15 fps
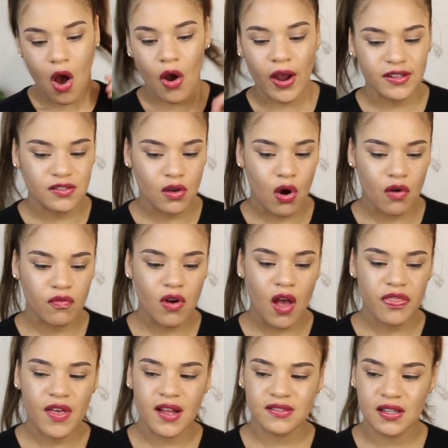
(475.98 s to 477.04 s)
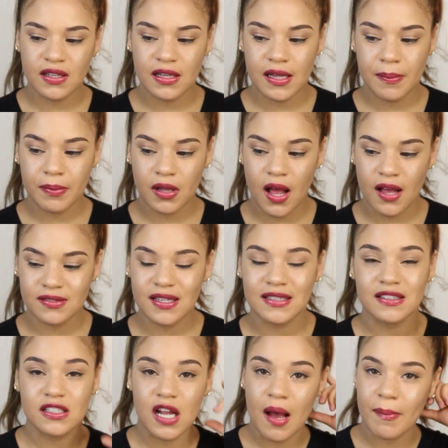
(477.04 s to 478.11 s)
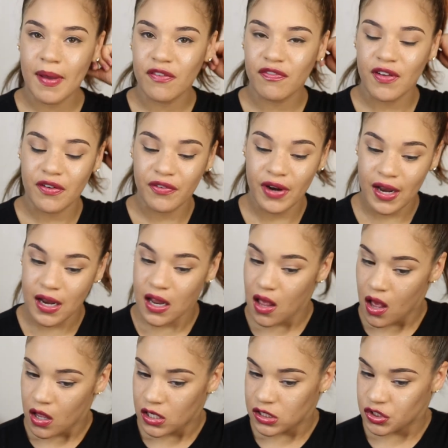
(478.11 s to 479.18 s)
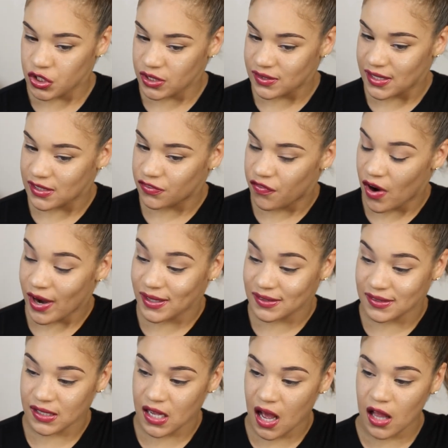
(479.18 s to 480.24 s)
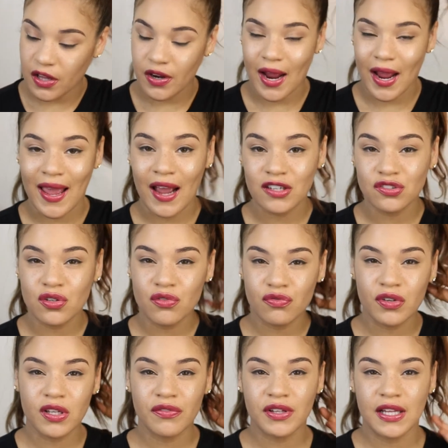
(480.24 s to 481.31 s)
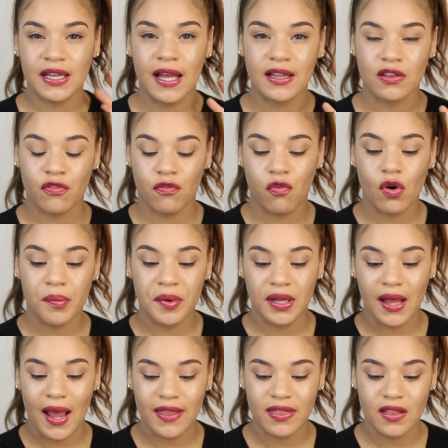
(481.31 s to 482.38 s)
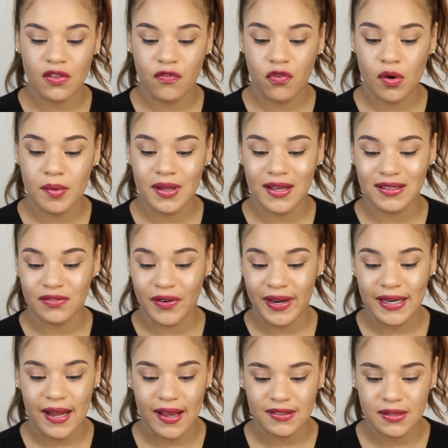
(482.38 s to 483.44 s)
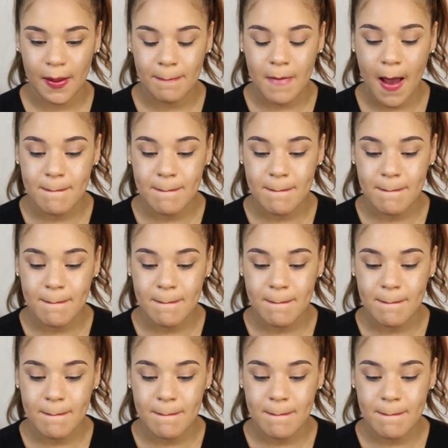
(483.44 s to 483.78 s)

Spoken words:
Okay, so overall thoughts on the lip gloss, it's not my favorite. Just as far as the color, actually really, really like the formula. I think the formula is very nice.